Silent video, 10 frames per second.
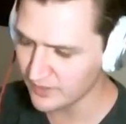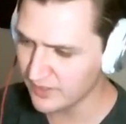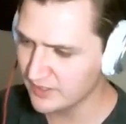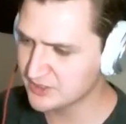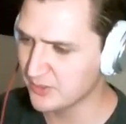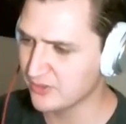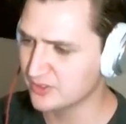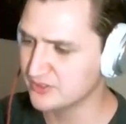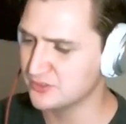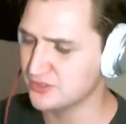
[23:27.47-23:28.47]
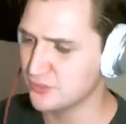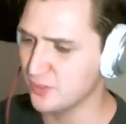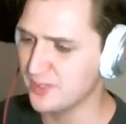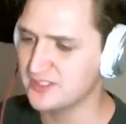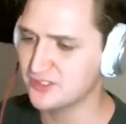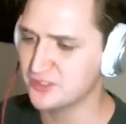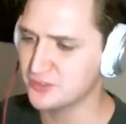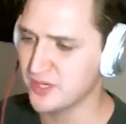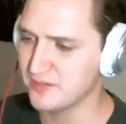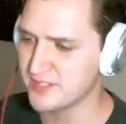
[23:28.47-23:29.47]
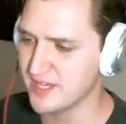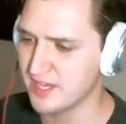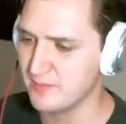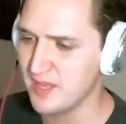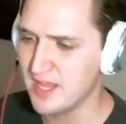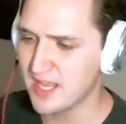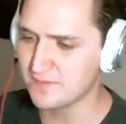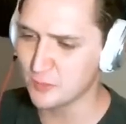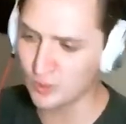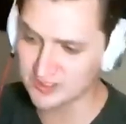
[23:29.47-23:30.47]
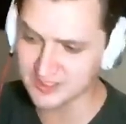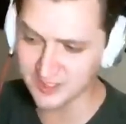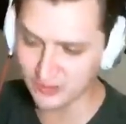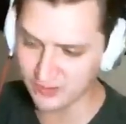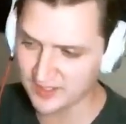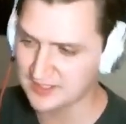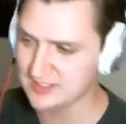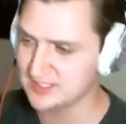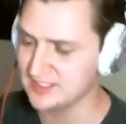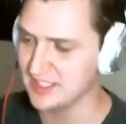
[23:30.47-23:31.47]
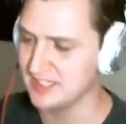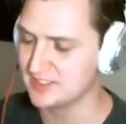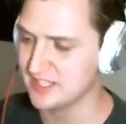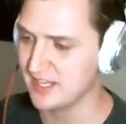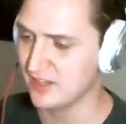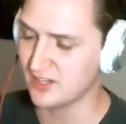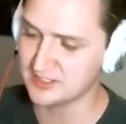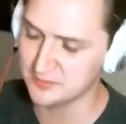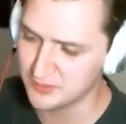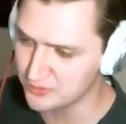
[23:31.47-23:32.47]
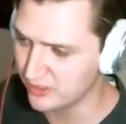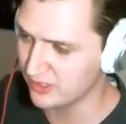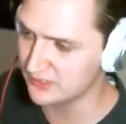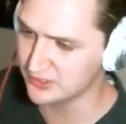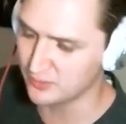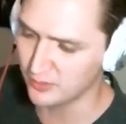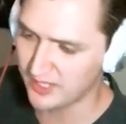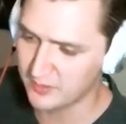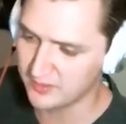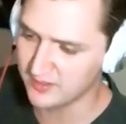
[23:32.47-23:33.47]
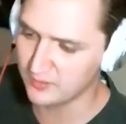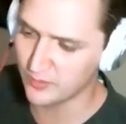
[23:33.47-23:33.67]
So we throw a 2/2. We pitch a 2/2 every time. If he wants to kill this, it's gonna cost him 2 cards. So I'm okay with it.